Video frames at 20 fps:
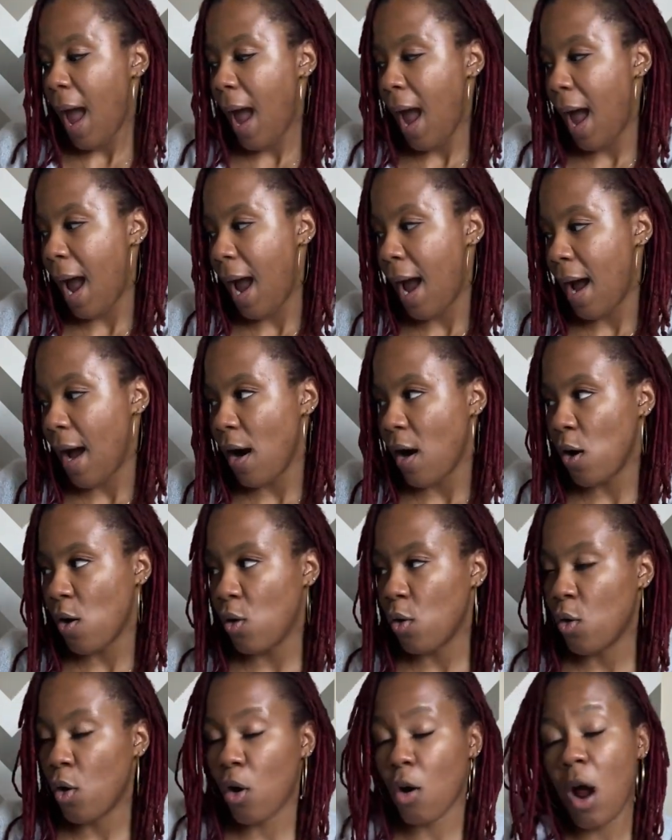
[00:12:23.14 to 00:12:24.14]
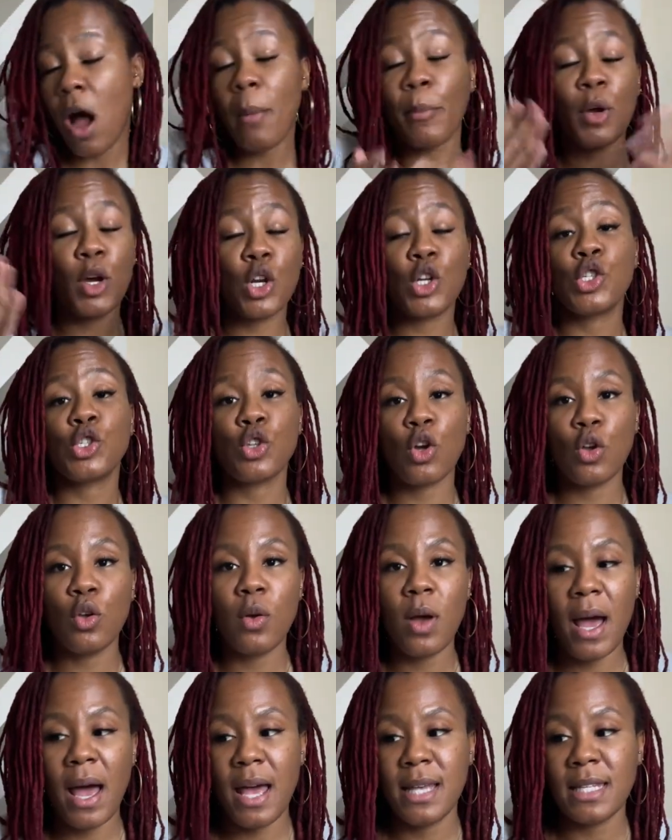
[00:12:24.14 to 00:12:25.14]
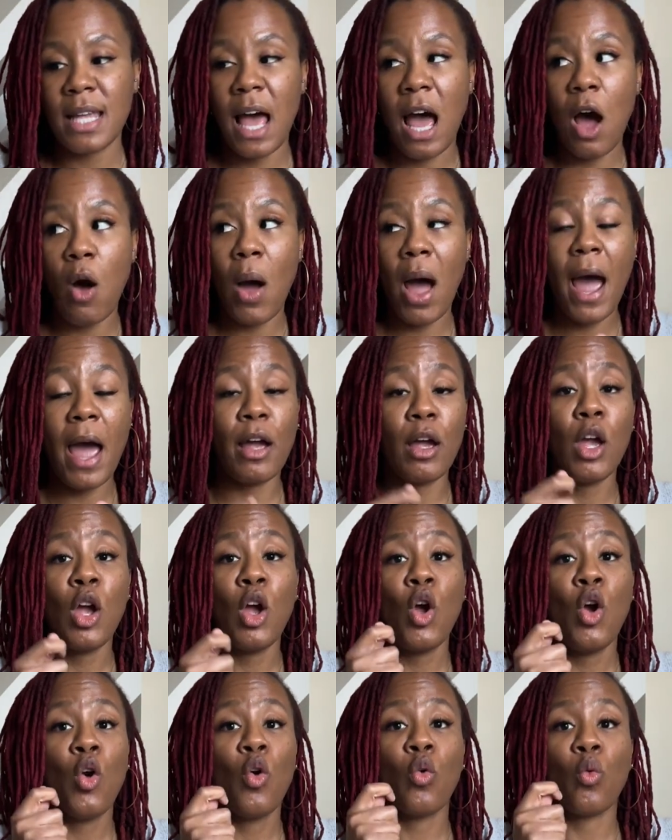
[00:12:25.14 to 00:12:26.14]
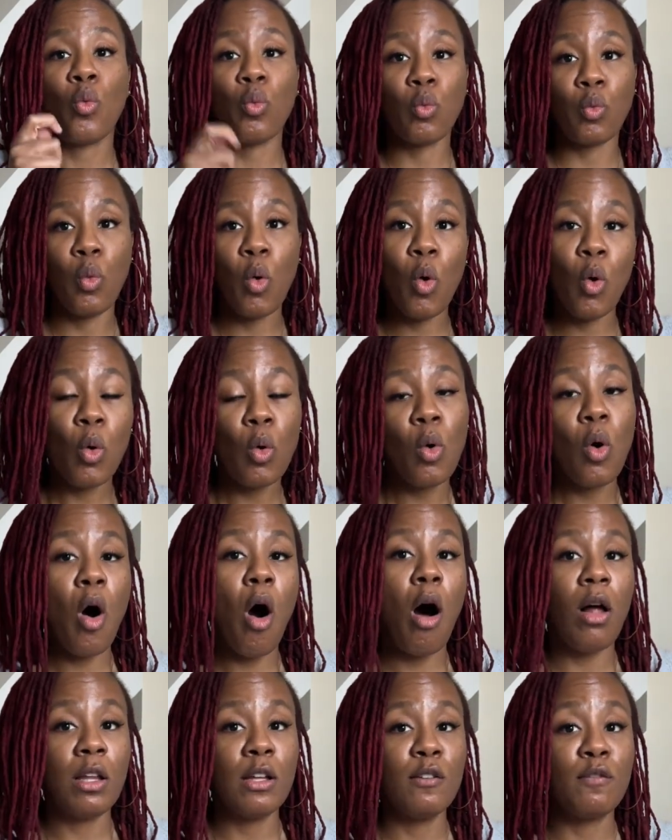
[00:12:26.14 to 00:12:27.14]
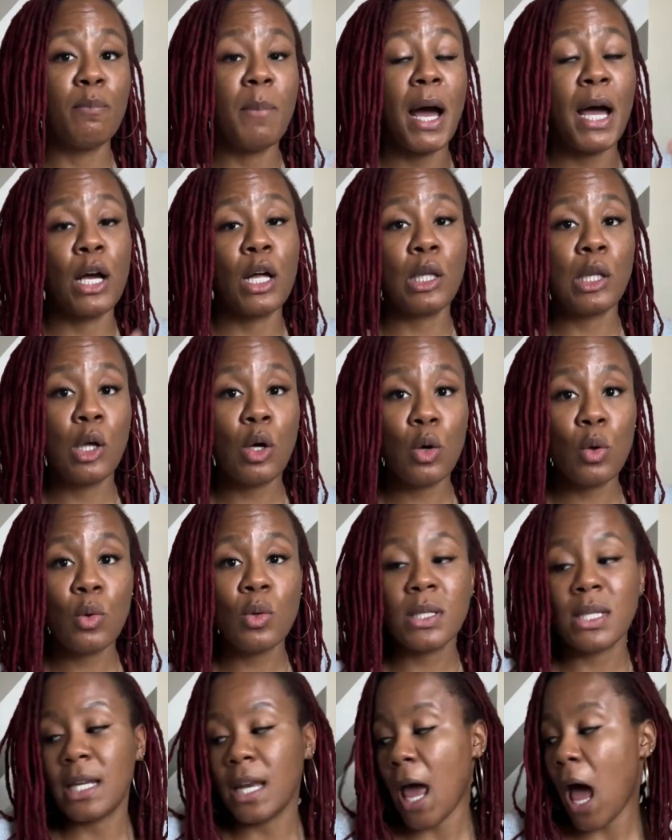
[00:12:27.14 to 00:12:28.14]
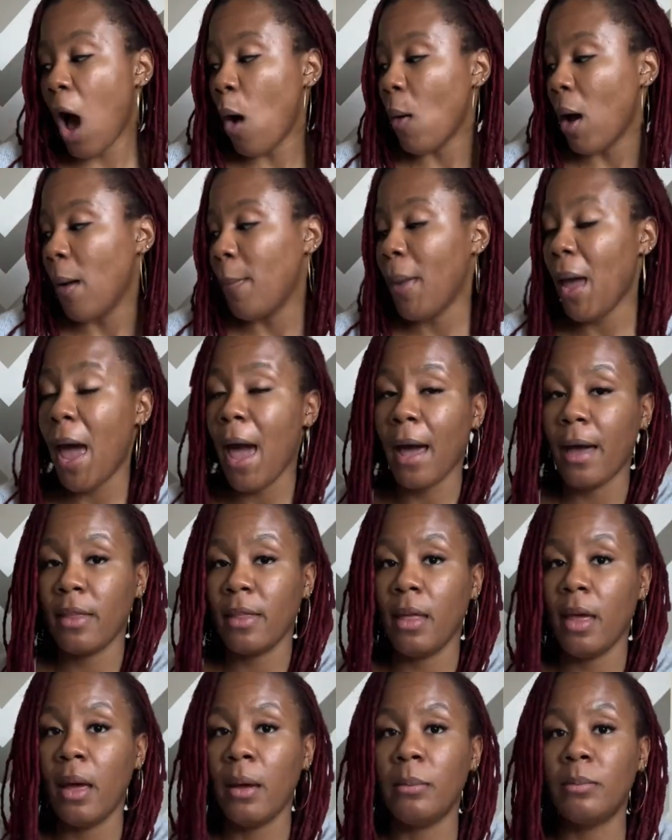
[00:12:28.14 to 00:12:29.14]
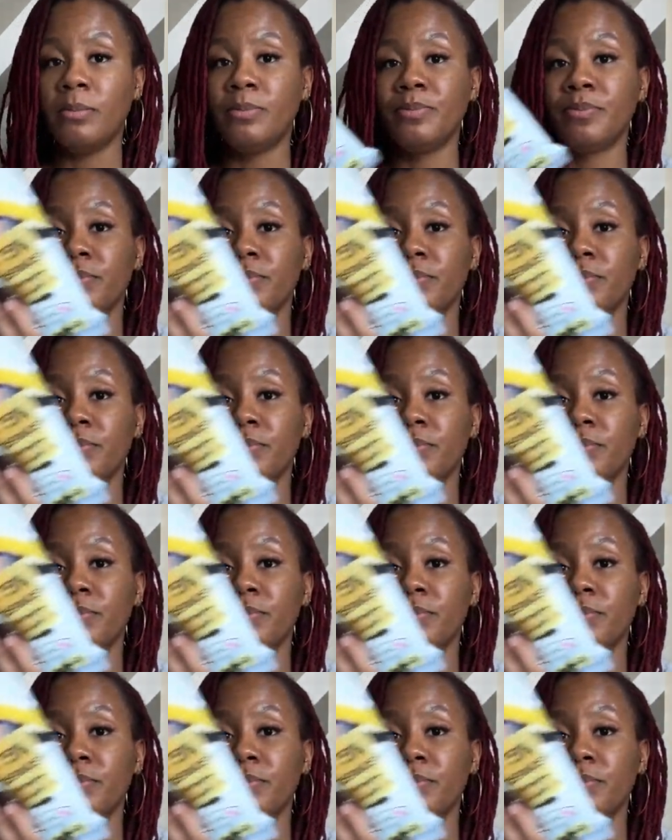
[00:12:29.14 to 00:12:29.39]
how, or I'm gonna show you guys how I roll all of my clothes and how I pack them